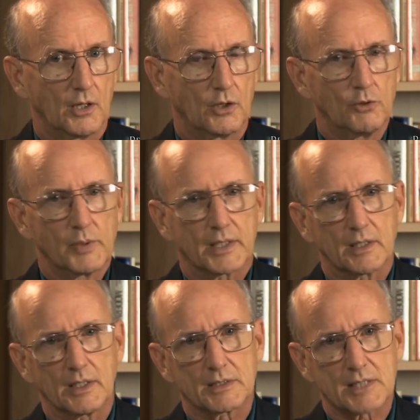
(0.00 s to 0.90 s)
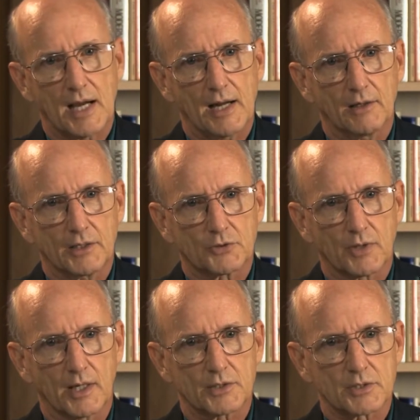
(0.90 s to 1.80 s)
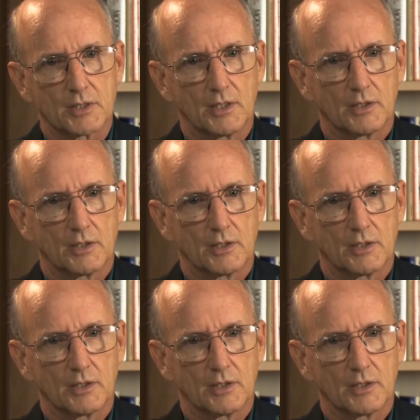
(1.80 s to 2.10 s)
who we could entirely trust